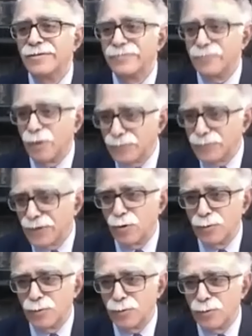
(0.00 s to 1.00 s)
from their
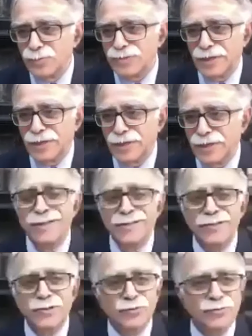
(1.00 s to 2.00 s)
home state
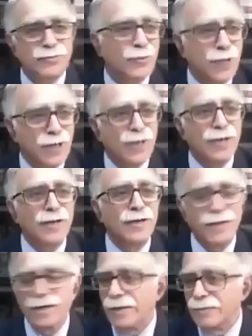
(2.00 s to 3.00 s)
to earn
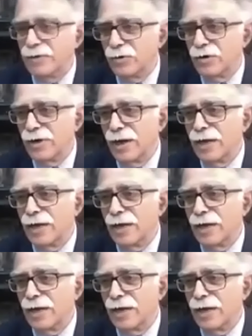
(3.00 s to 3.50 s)
their livelihood.